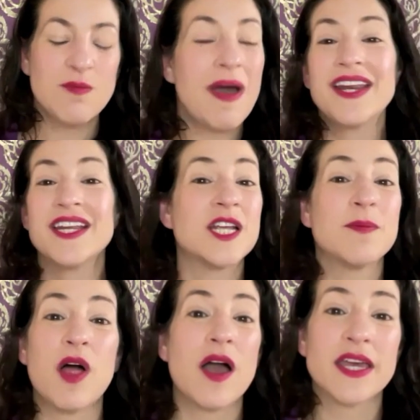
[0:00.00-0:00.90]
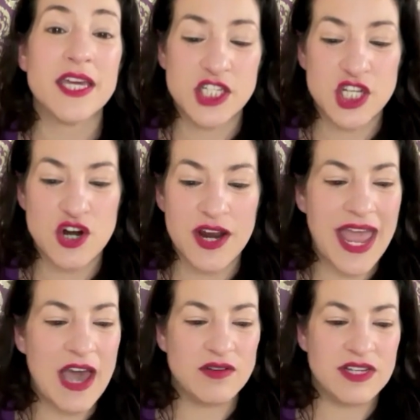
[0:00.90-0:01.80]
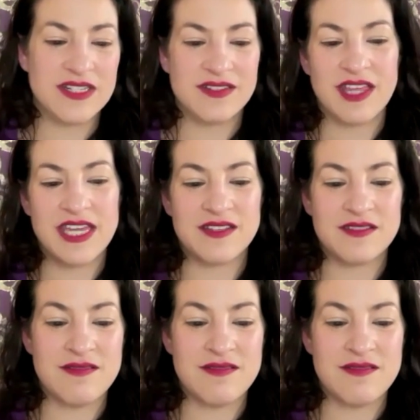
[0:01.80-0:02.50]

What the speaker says: You might end up logging into your account and like